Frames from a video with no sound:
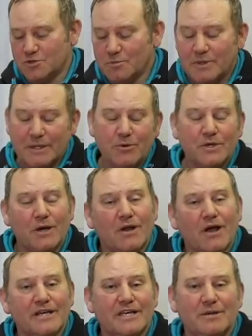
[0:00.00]
some people don't
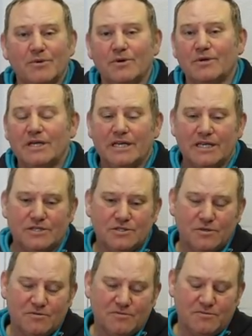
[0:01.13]
like it, but
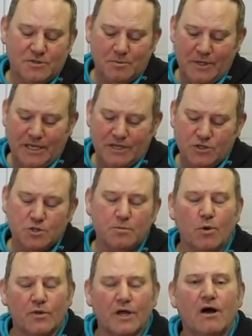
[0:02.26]
to be at the
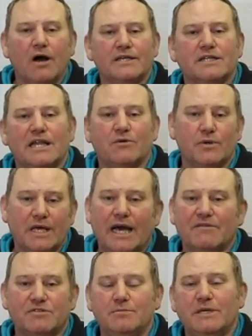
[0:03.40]
sport at the highest level, you
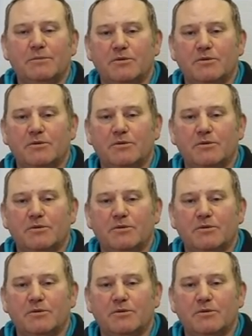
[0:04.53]
have to be